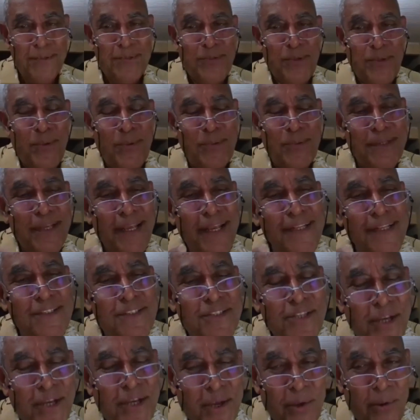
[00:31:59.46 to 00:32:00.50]
so
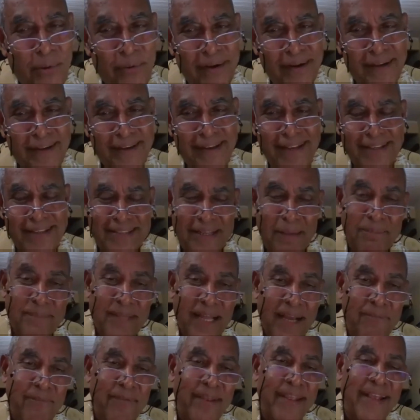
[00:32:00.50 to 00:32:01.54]
insecurity
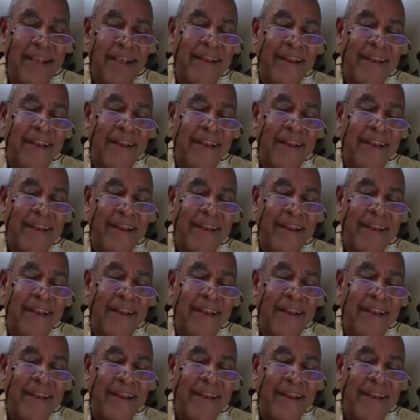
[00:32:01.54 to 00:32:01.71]
sometimes we